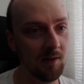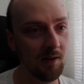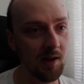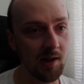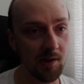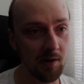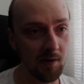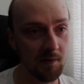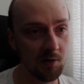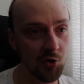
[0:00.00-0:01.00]
And I
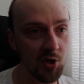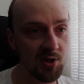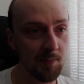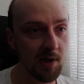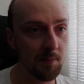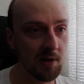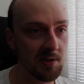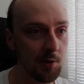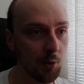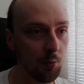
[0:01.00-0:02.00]
think GG Madman is
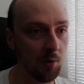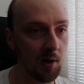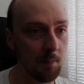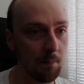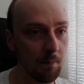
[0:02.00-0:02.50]
the only